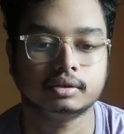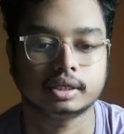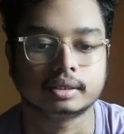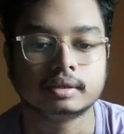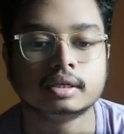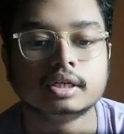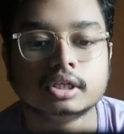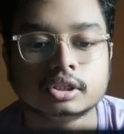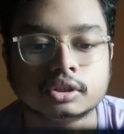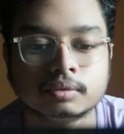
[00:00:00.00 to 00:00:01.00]
Okay,
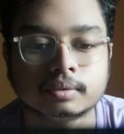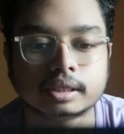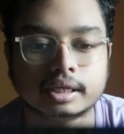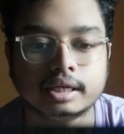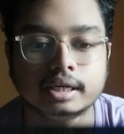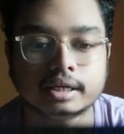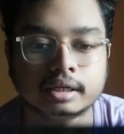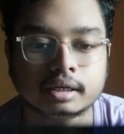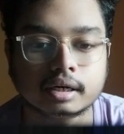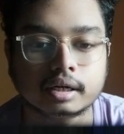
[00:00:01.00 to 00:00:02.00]
so
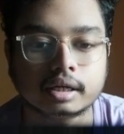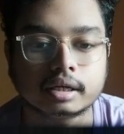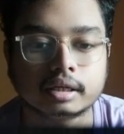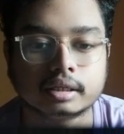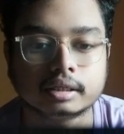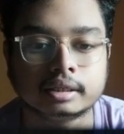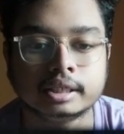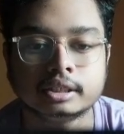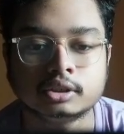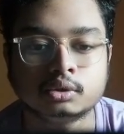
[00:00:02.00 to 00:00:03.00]
here
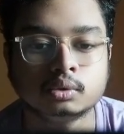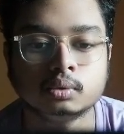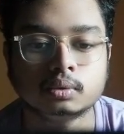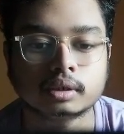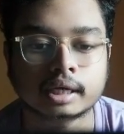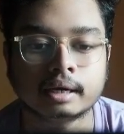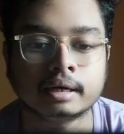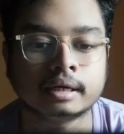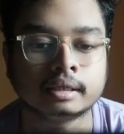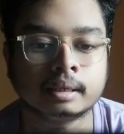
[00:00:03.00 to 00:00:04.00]
these two
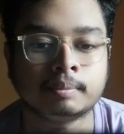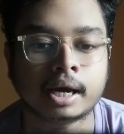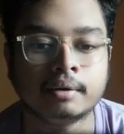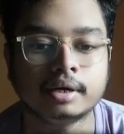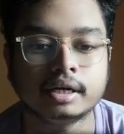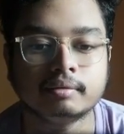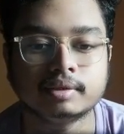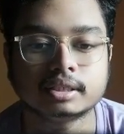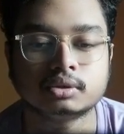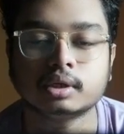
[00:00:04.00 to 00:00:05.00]
can the priority of
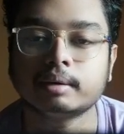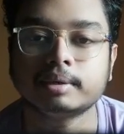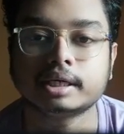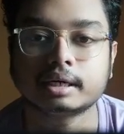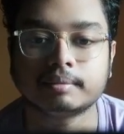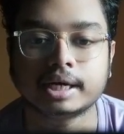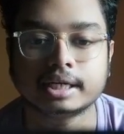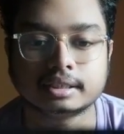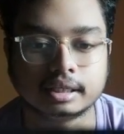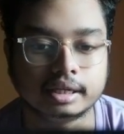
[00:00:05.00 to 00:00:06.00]
these two can be determined
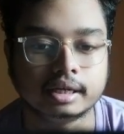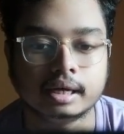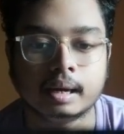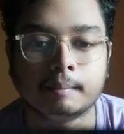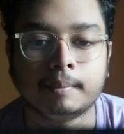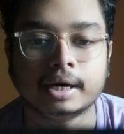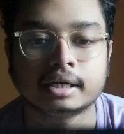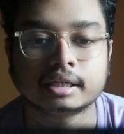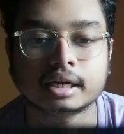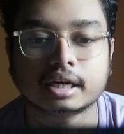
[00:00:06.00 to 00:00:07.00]
easily,
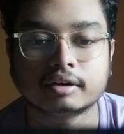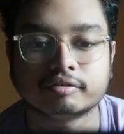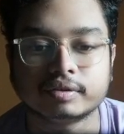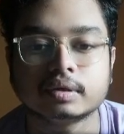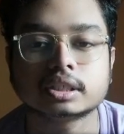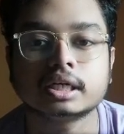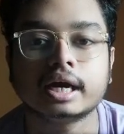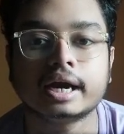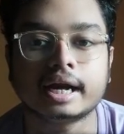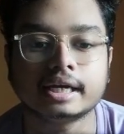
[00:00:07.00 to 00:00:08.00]
but the confusion
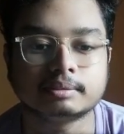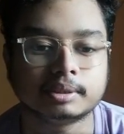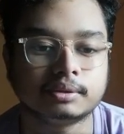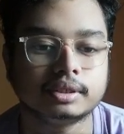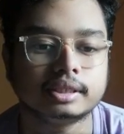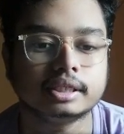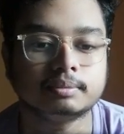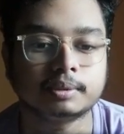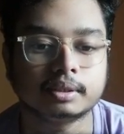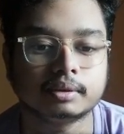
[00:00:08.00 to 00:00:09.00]
arises between
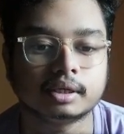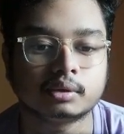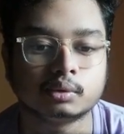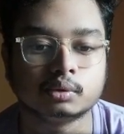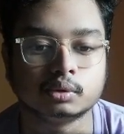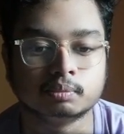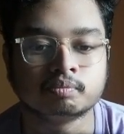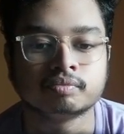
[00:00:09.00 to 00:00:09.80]
this particular two group.